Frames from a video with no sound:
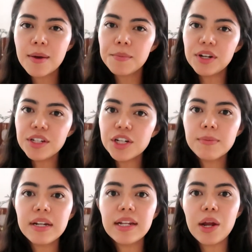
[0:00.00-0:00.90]
But in
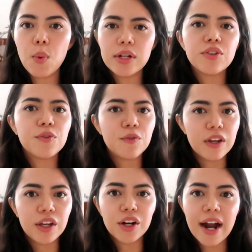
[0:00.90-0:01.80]
Germany they want to
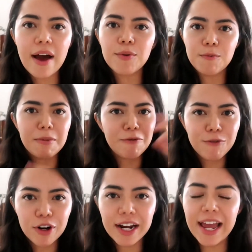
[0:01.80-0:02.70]
figure out
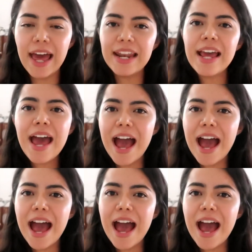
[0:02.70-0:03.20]
beforehand